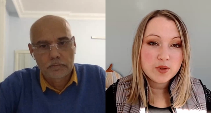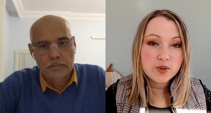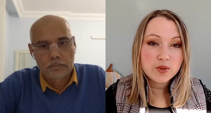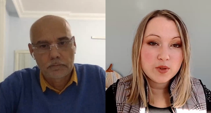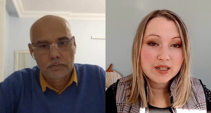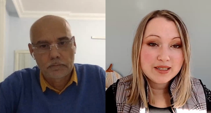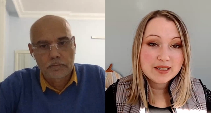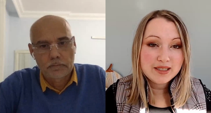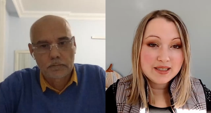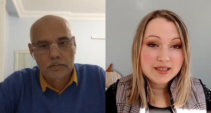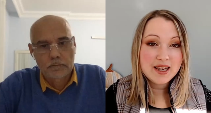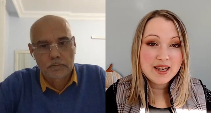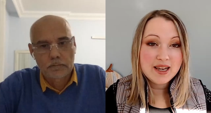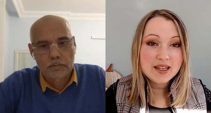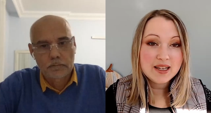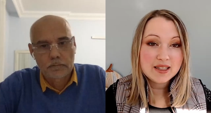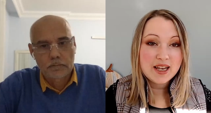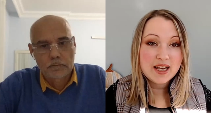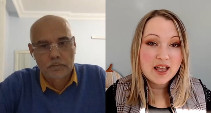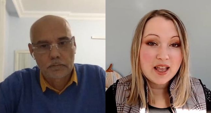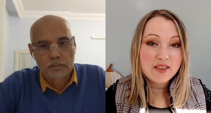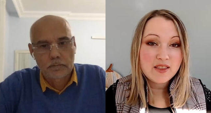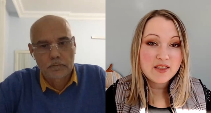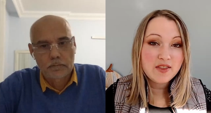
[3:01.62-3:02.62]
Speaker 1: have to
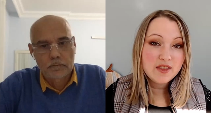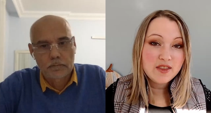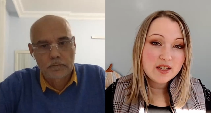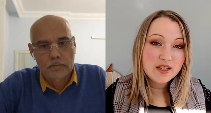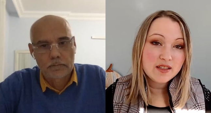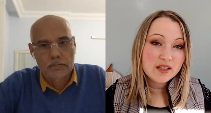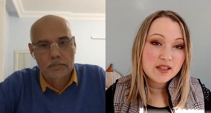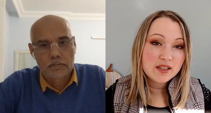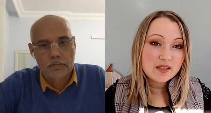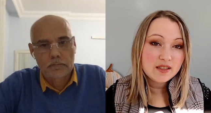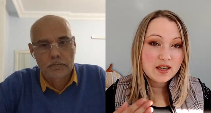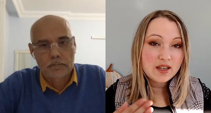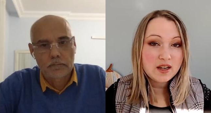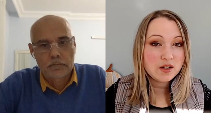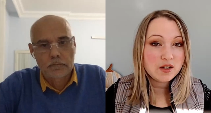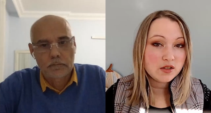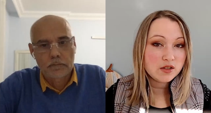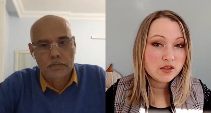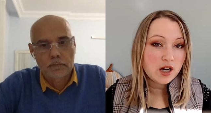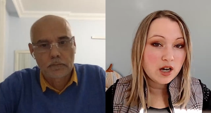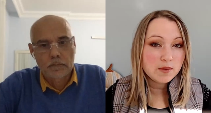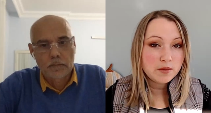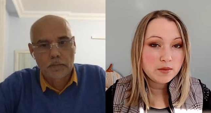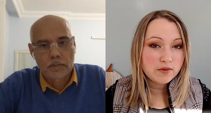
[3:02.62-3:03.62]
exist and then this is
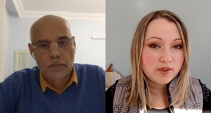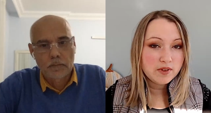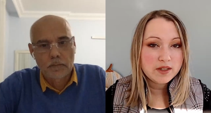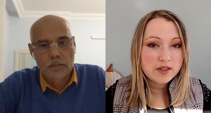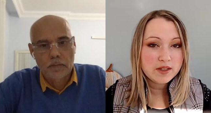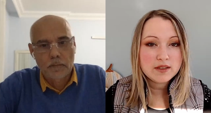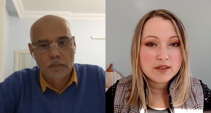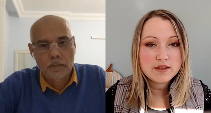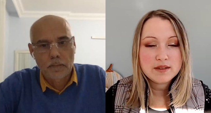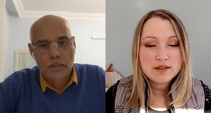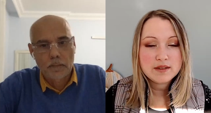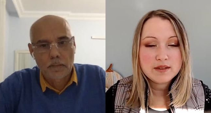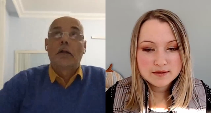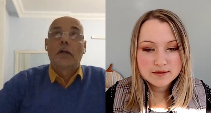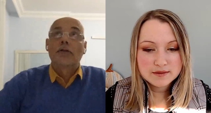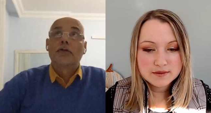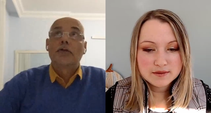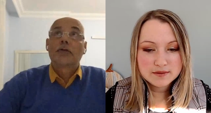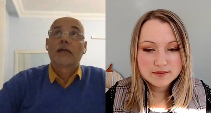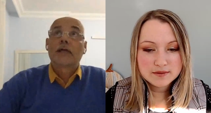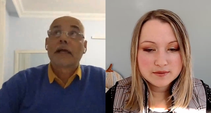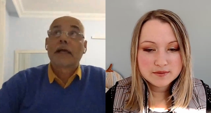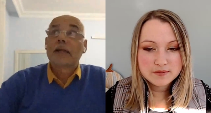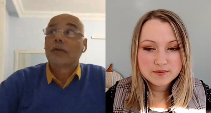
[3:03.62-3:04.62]
sitting on top of it?
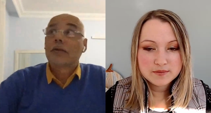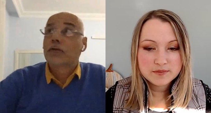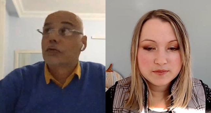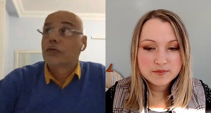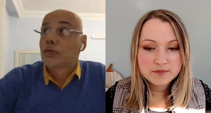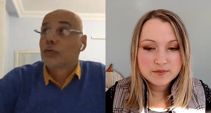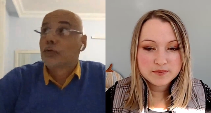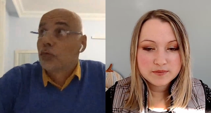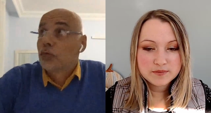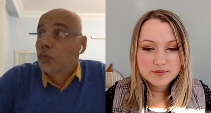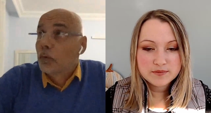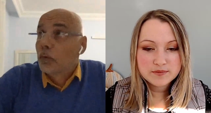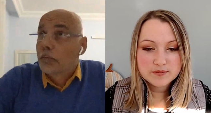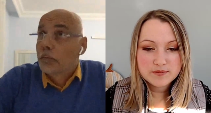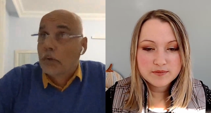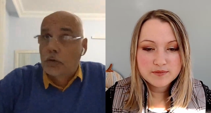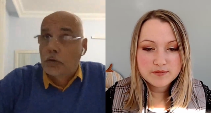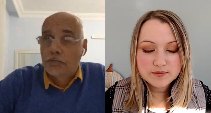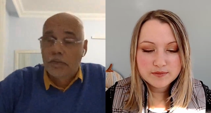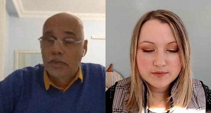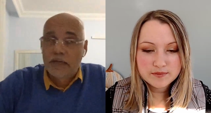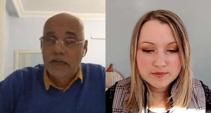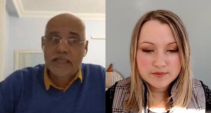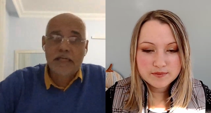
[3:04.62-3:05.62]
Speaker 2: Well, you can do
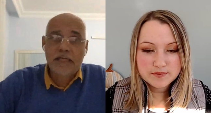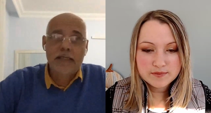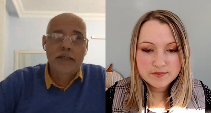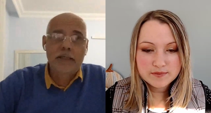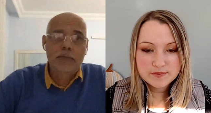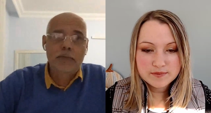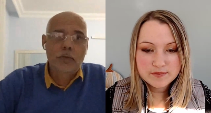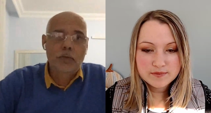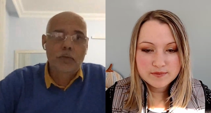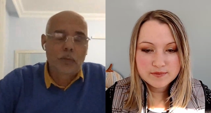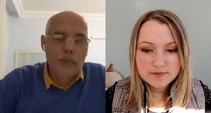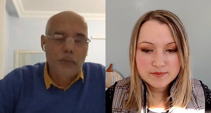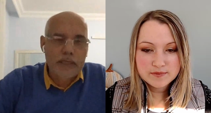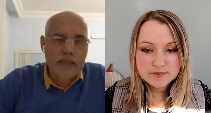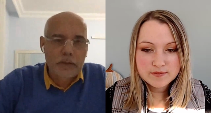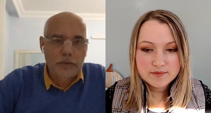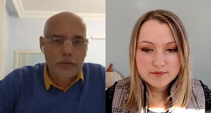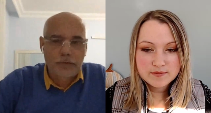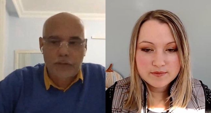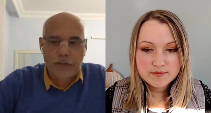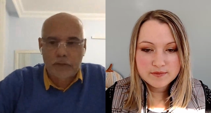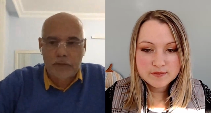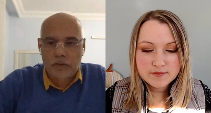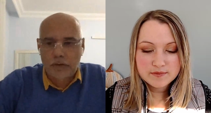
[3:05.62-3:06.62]
both. Basically,
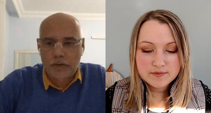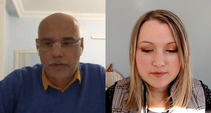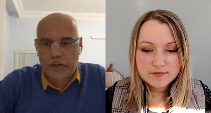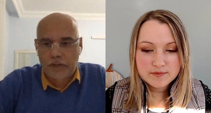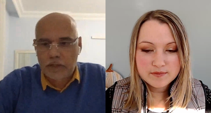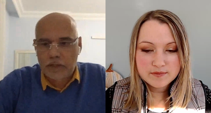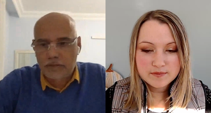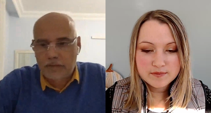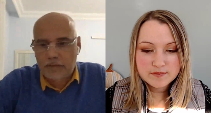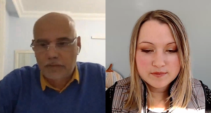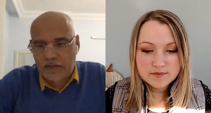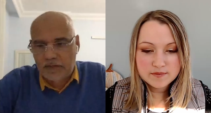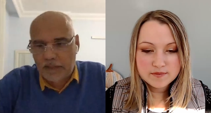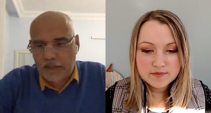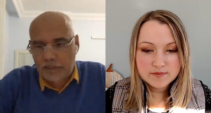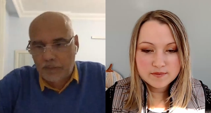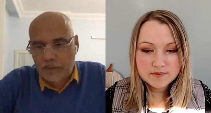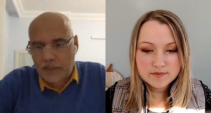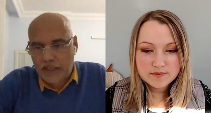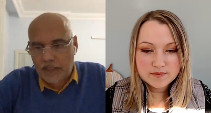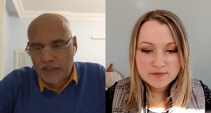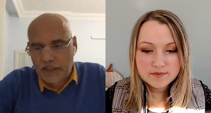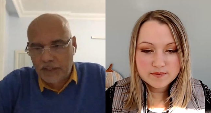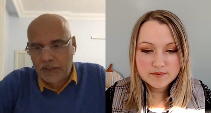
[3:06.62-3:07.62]
we consider ourselves as
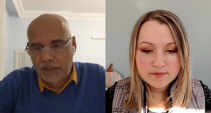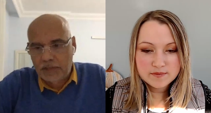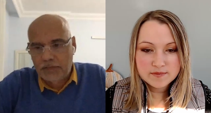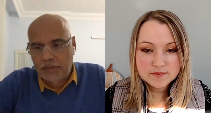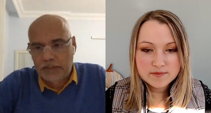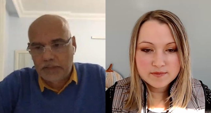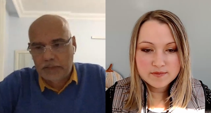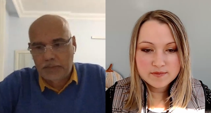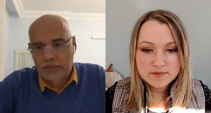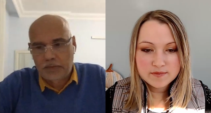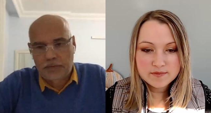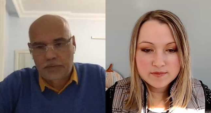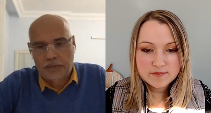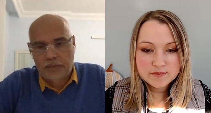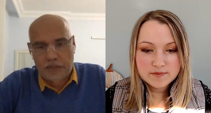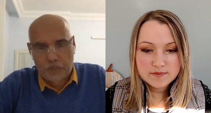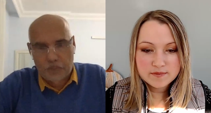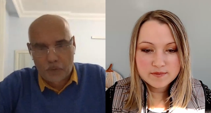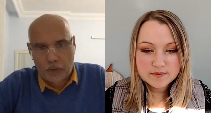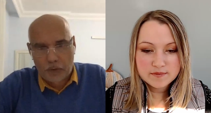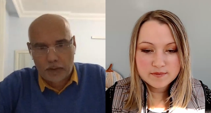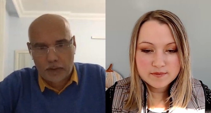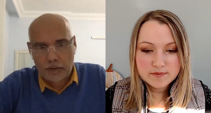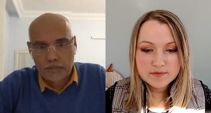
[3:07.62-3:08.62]
an application development
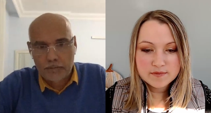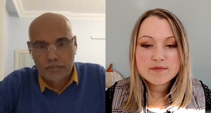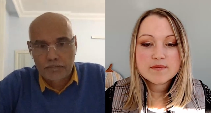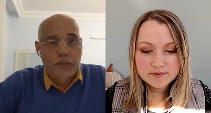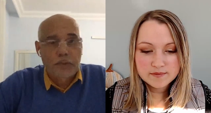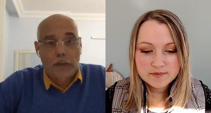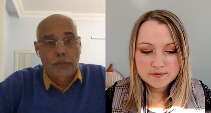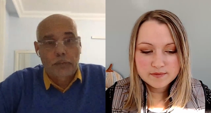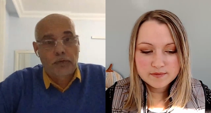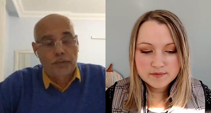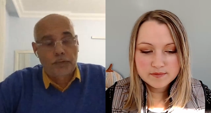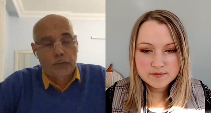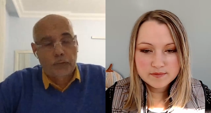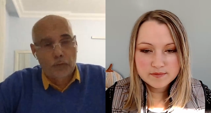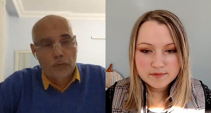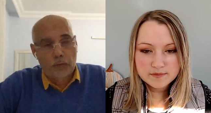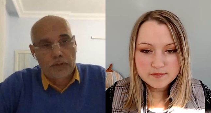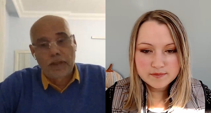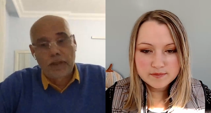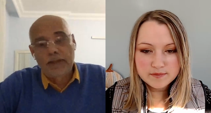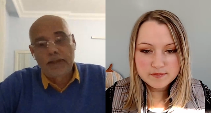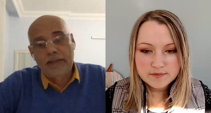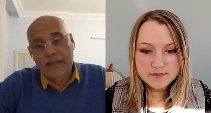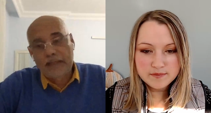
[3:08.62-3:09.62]
framework. Sometimes,
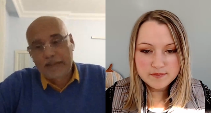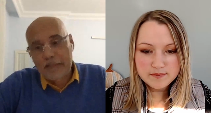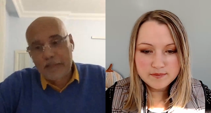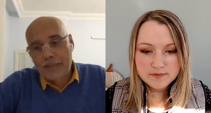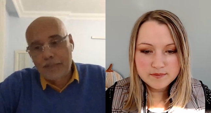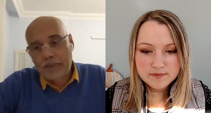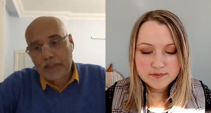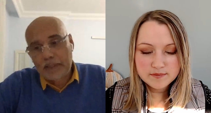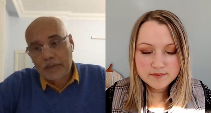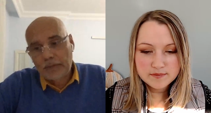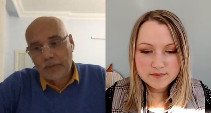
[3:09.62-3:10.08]
of course, that